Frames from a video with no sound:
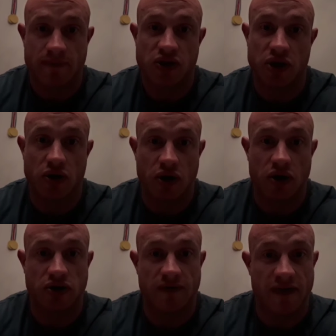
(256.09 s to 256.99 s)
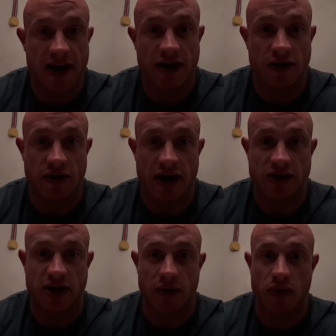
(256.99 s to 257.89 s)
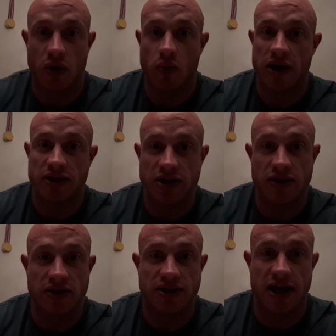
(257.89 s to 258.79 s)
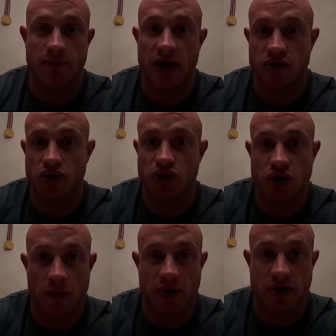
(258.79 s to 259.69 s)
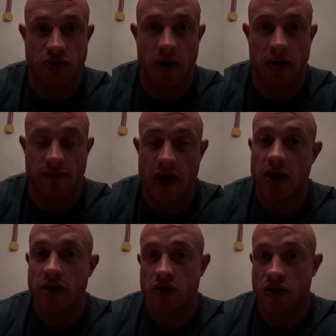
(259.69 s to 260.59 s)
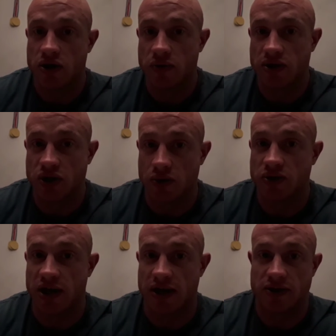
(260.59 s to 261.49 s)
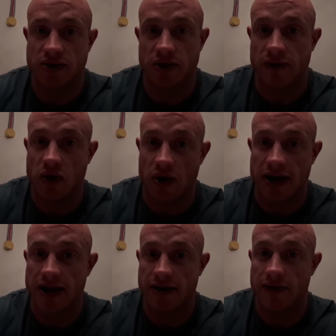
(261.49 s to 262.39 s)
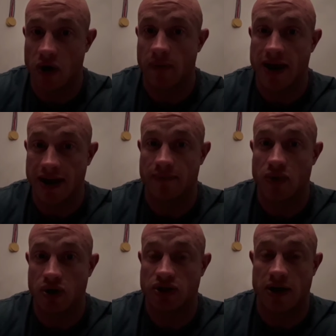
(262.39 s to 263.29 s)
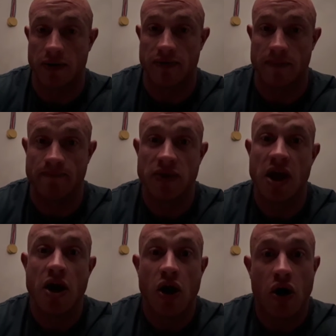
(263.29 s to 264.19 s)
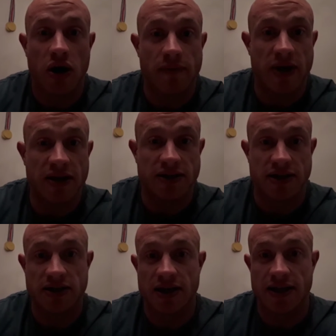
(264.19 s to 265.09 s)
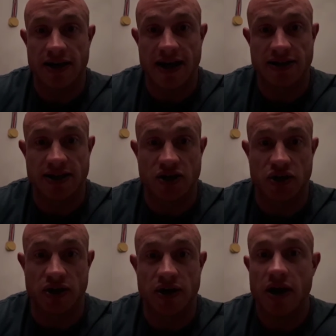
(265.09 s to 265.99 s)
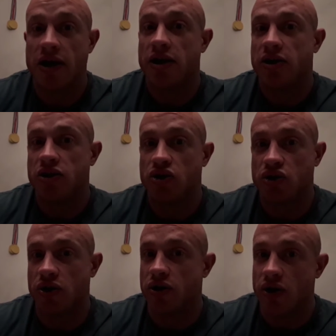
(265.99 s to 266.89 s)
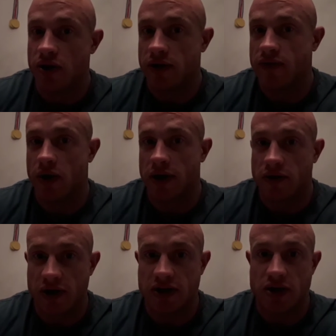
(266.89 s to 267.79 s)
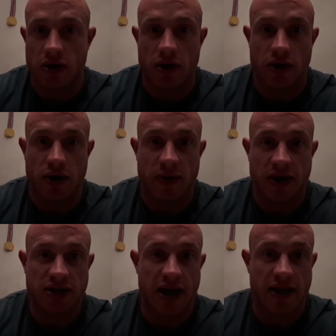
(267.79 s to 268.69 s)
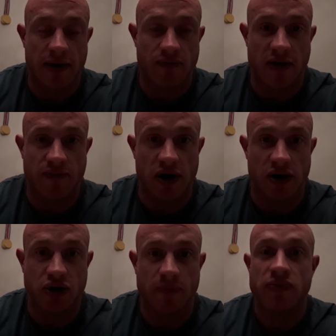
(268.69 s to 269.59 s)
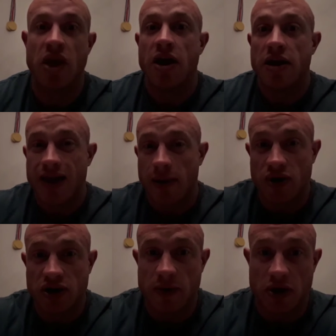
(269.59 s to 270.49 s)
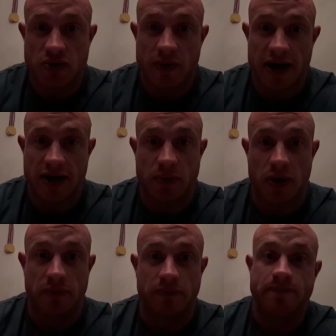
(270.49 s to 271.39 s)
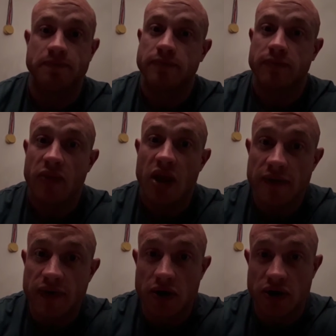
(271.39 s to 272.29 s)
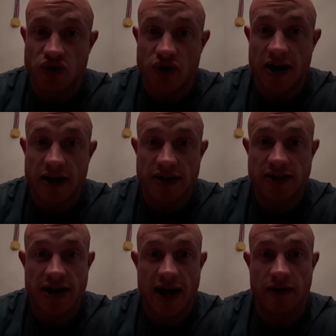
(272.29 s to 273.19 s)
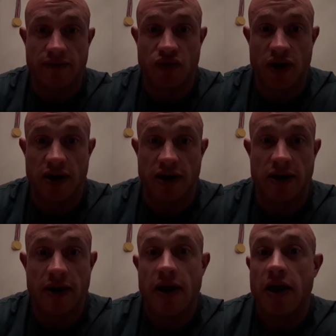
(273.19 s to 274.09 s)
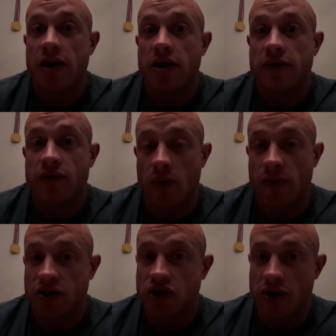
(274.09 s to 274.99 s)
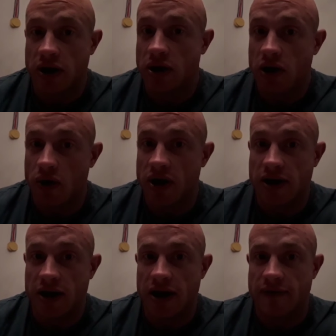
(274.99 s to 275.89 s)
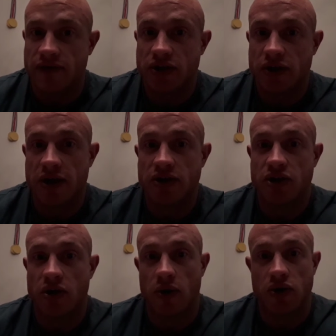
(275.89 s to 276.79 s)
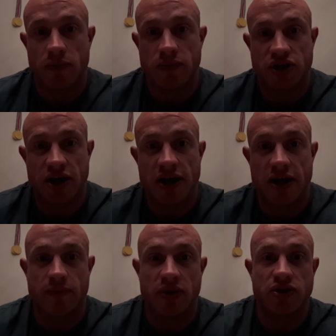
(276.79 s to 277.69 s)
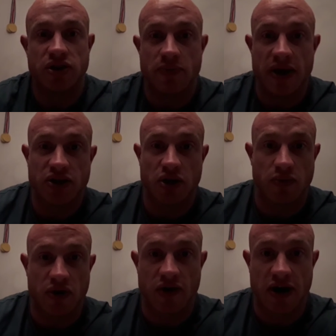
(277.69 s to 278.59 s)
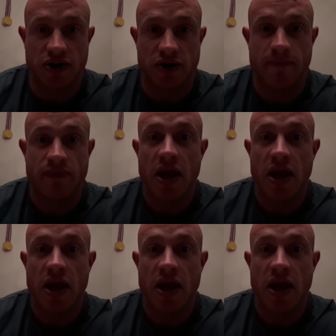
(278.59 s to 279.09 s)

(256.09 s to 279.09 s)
So you're going to go to failure on that set. We're not wasting the set by just stopping at 12. You're only doing 2 sets, so you've got to make the most out of them. All it means is in the next session, you're just going to know that you've got to increase the load a bit to get in that rep range. That brings me on to my next point. If you're going to train in this style of training, you've got to make sure that you're logging your lifts. You need to know what numbers you're hitting because it's based on progression.